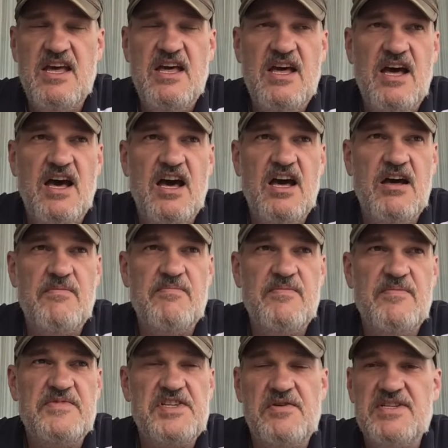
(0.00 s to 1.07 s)

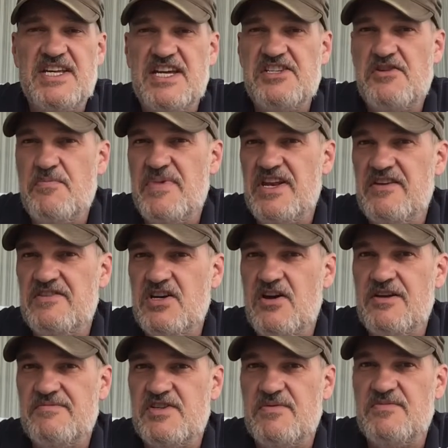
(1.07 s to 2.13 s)
So it takes you a bit of
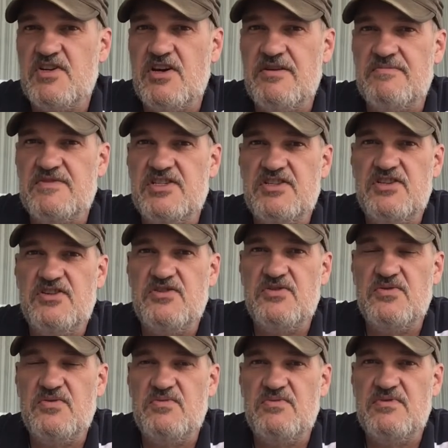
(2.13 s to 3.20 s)
time sometimes
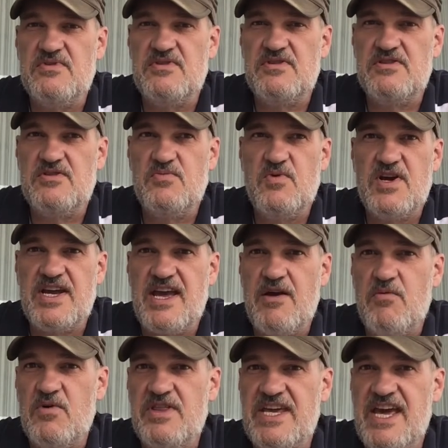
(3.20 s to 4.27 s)
to work
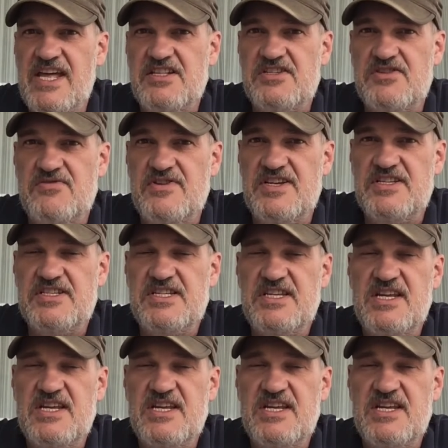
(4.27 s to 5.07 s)
out what the answer is.